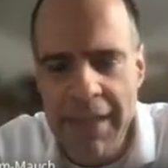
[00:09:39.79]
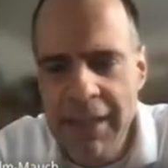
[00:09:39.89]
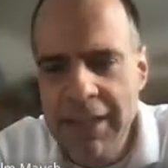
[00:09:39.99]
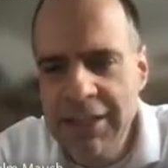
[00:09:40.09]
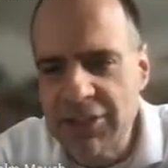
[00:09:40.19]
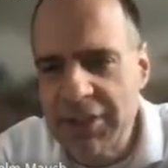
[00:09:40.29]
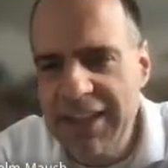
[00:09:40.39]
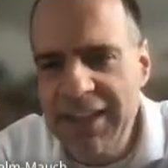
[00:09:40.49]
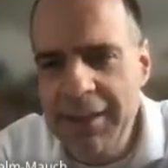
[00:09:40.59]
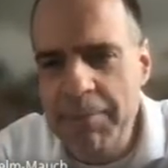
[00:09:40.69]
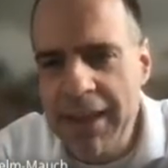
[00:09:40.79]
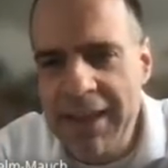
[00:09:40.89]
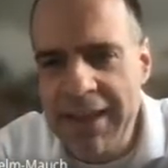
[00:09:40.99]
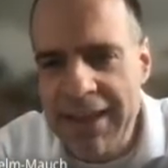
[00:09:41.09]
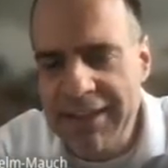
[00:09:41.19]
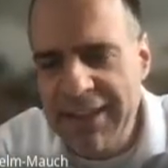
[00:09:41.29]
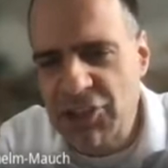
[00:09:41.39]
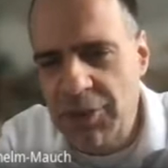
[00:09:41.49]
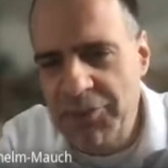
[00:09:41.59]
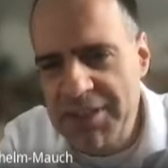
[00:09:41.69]
So here, at each
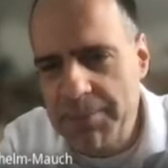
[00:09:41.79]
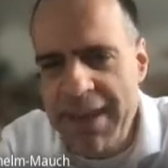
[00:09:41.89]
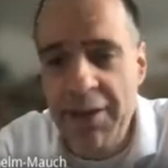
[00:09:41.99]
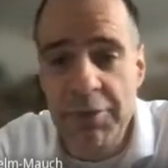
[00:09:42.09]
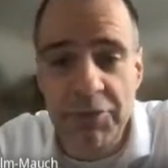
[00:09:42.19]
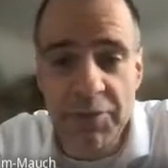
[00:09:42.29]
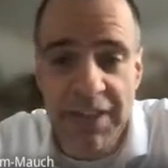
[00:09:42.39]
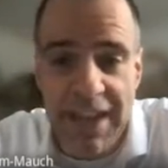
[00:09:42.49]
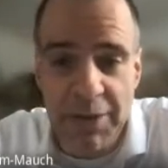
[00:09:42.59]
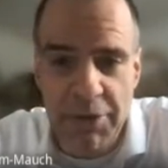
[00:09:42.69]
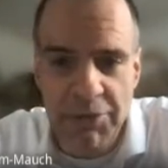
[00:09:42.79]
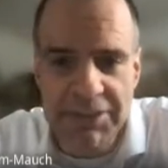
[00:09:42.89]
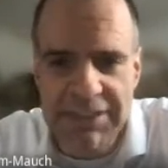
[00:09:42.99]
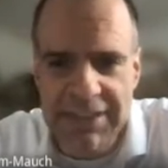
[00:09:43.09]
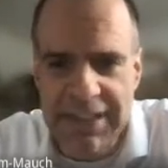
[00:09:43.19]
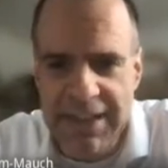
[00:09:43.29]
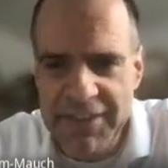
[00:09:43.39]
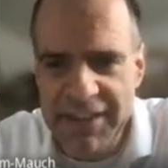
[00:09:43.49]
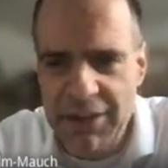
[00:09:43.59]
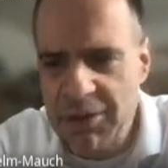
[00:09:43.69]
of these pair of green arrows
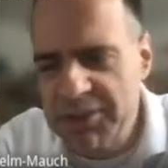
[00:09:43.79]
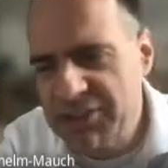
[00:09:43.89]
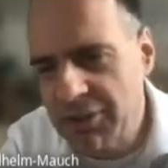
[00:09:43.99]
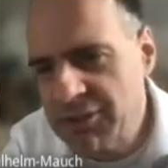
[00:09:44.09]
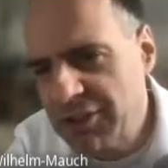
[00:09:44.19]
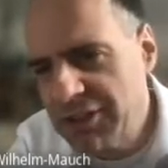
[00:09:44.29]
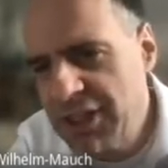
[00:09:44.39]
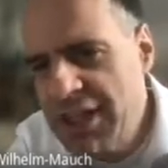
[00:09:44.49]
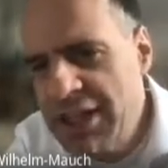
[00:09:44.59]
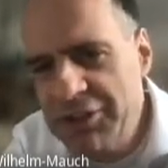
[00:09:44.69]
that are horizontal,